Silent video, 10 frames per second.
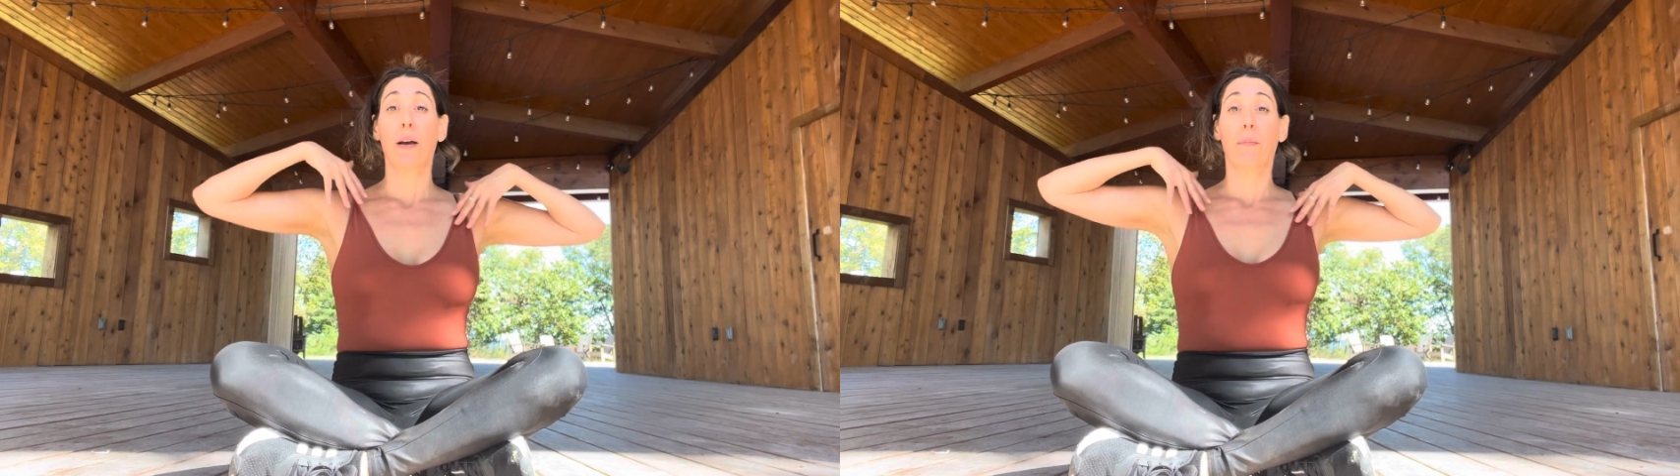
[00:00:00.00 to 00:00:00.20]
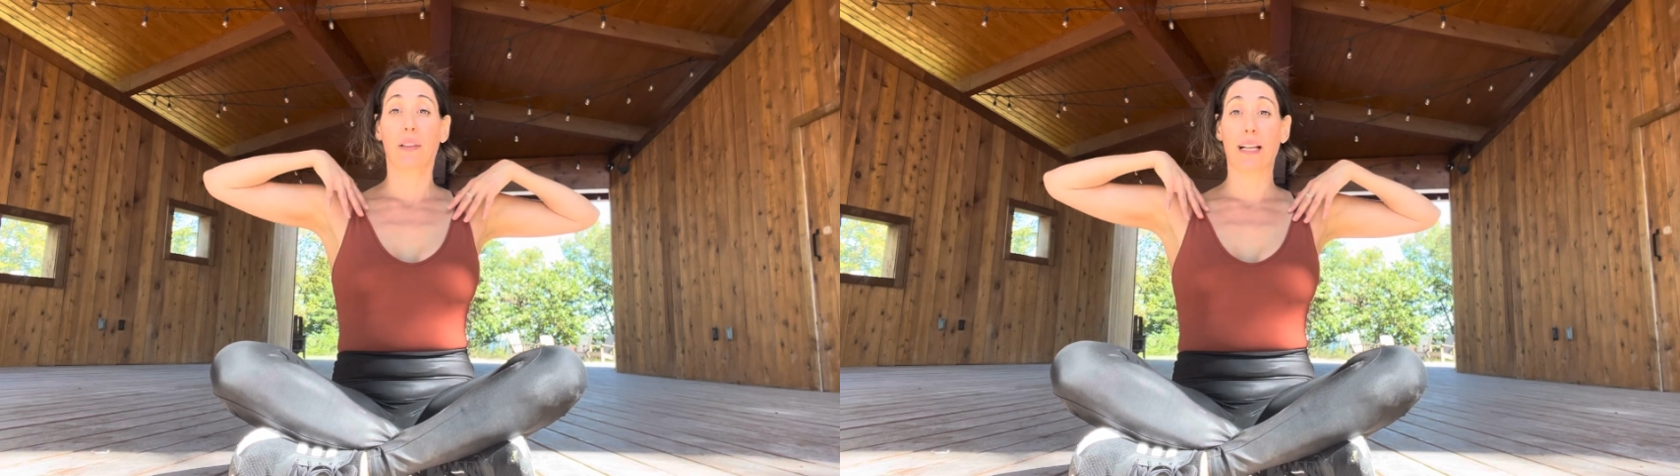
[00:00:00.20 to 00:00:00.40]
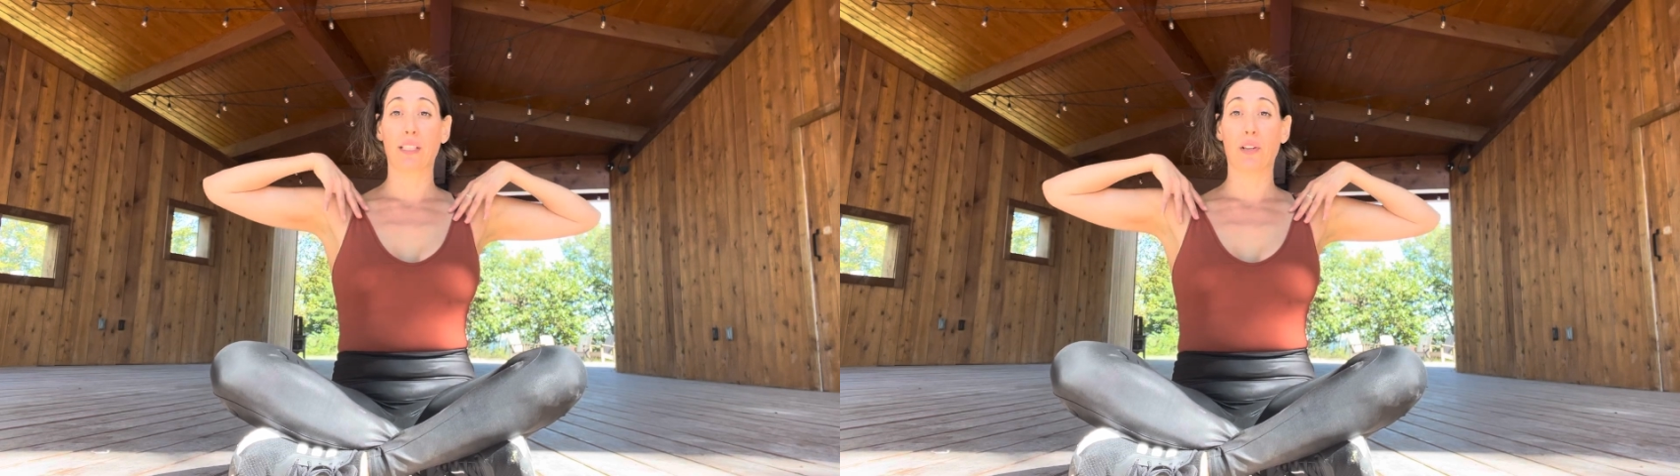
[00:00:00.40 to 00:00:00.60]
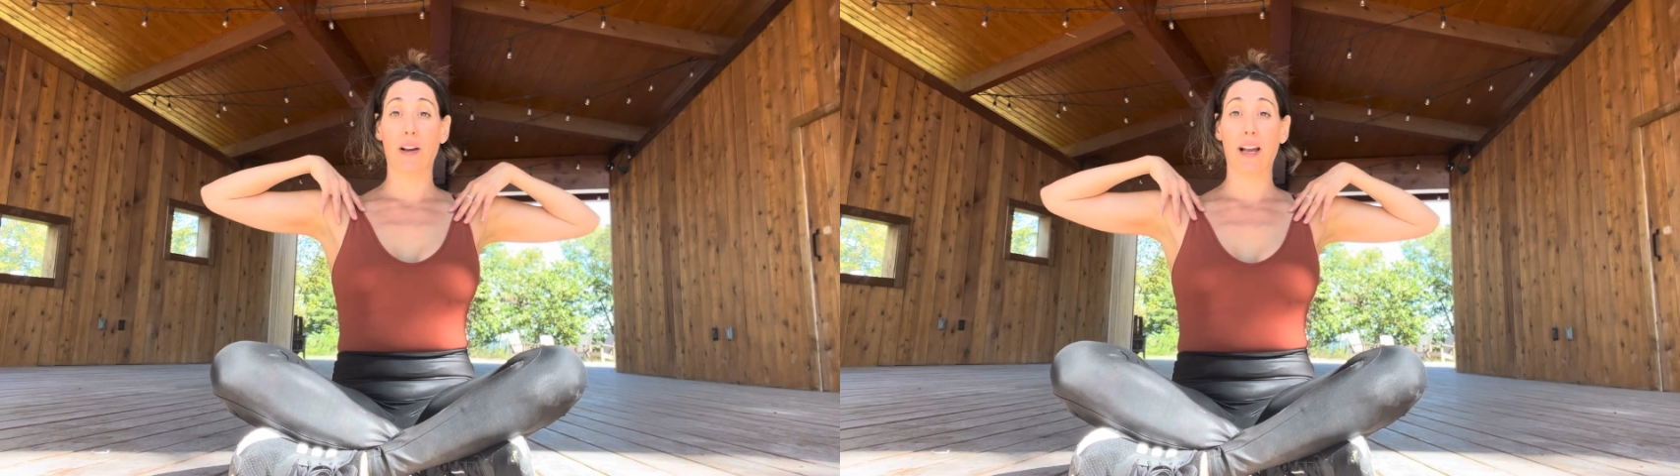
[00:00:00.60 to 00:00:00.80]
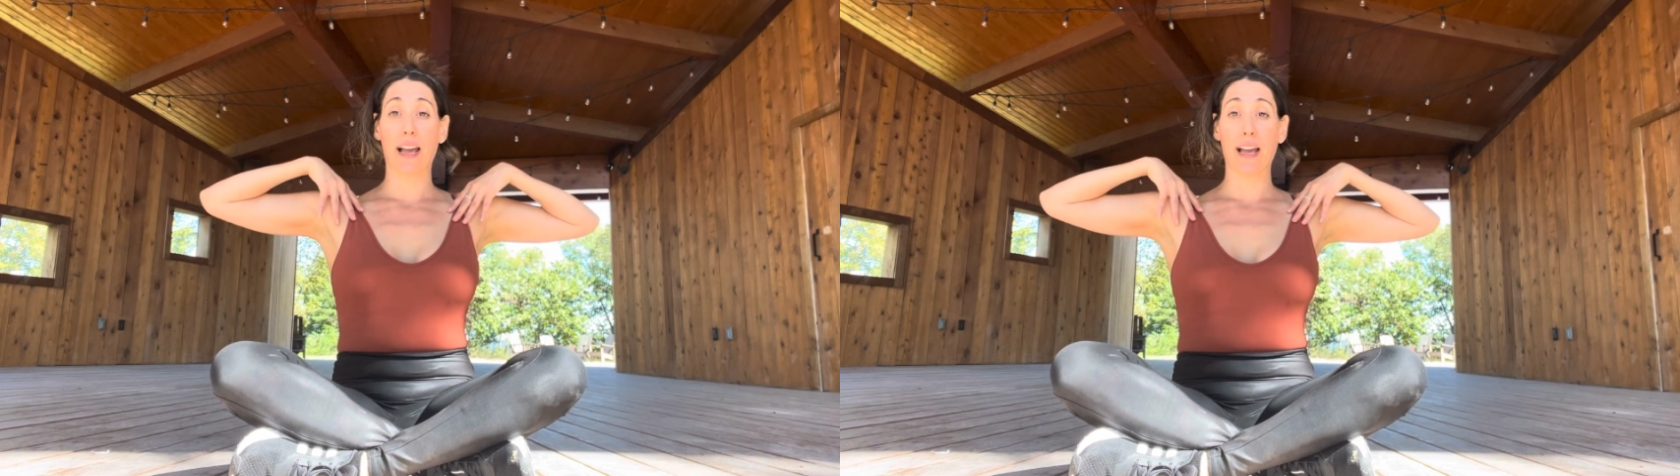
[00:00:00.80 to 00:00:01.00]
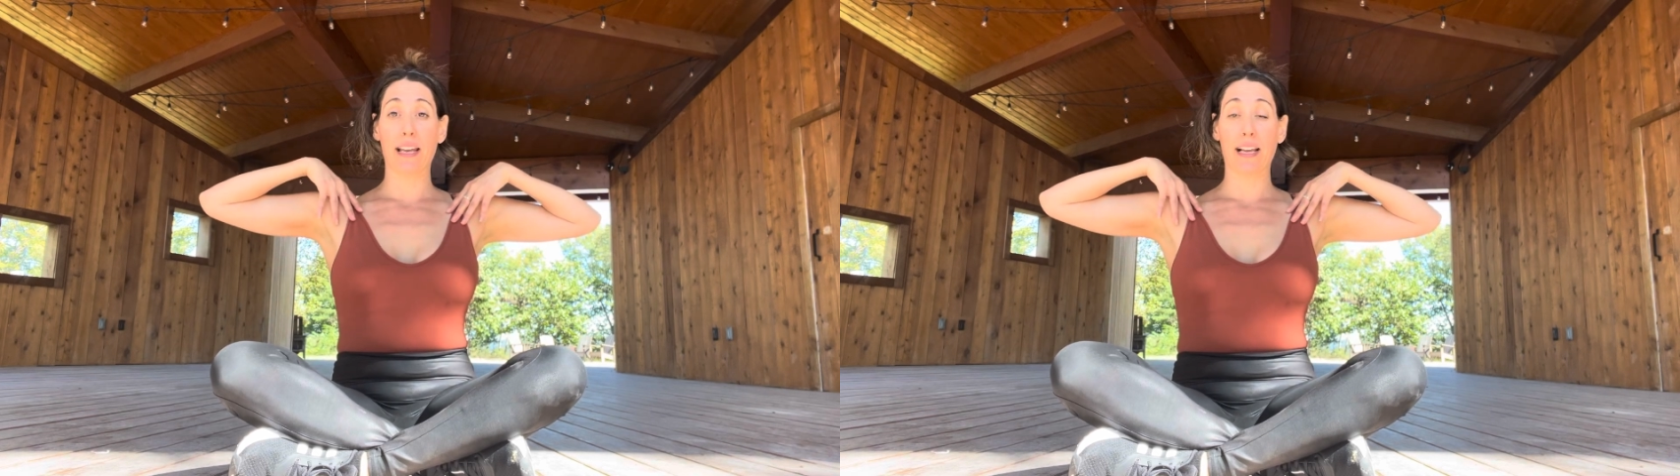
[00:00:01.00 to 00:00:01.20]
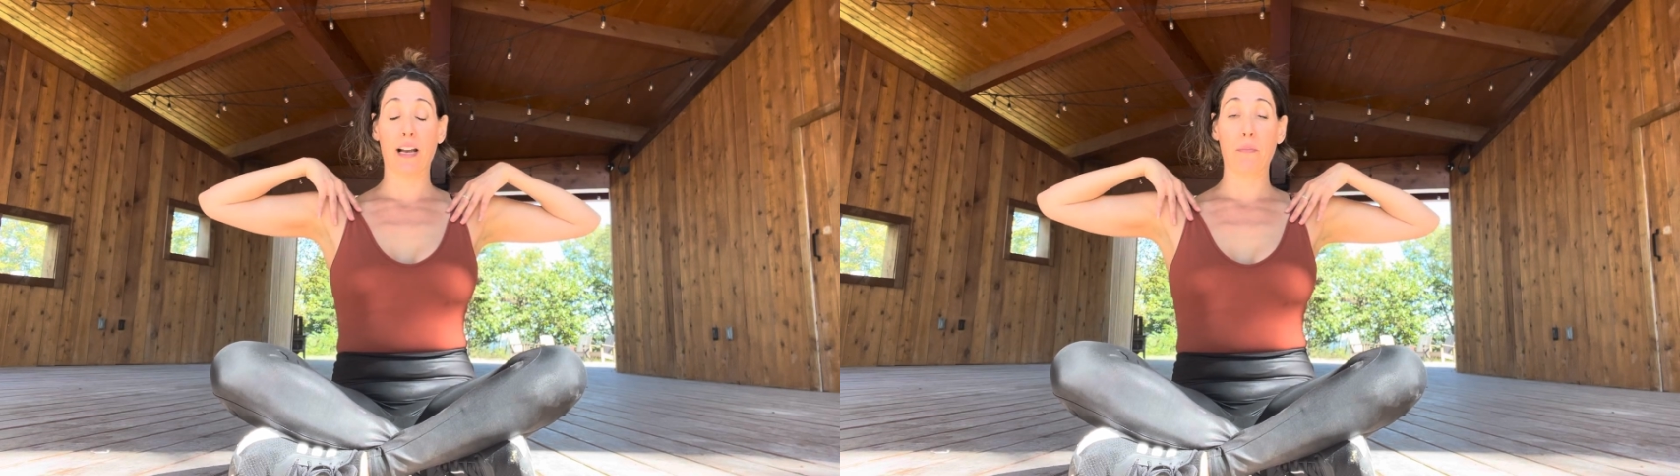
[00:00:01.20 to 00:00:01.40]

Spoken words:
But let's go ahead and come